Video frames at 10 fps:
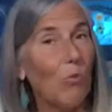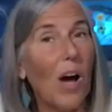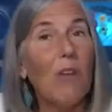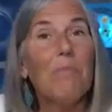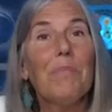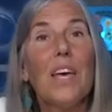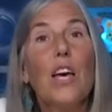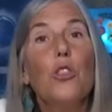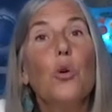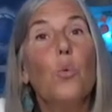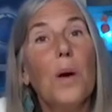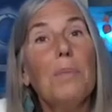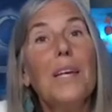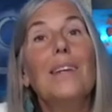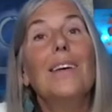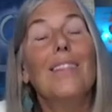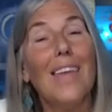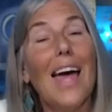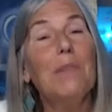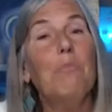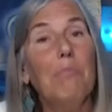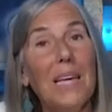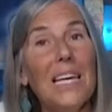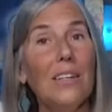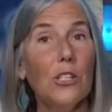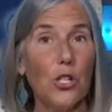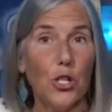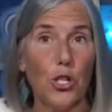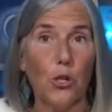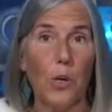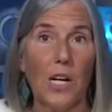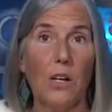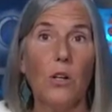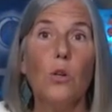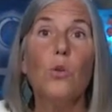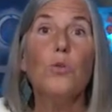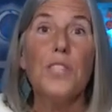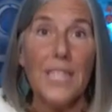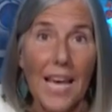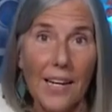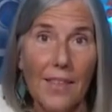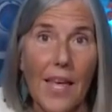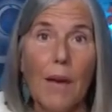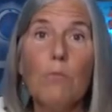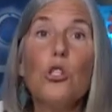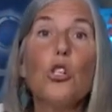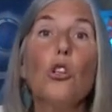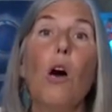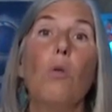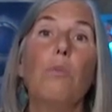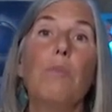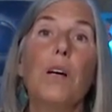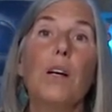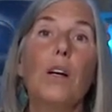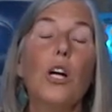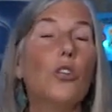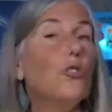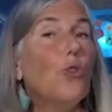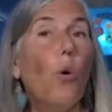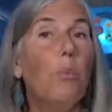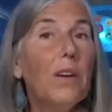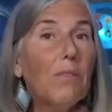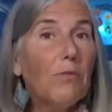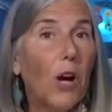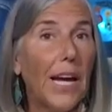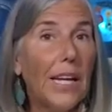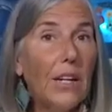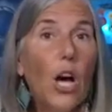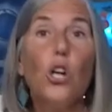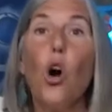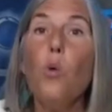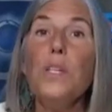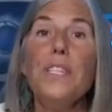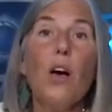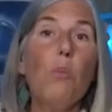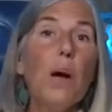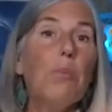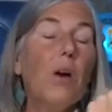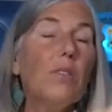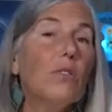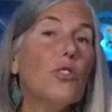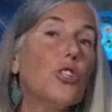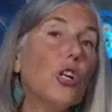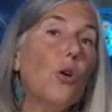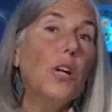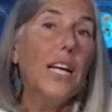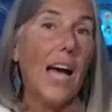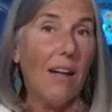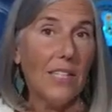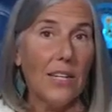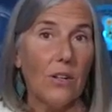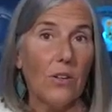Well, the women then meet Yeshua, who say to them, Shalom, don't be afraid. Go and tell my brothers to go to Galilee.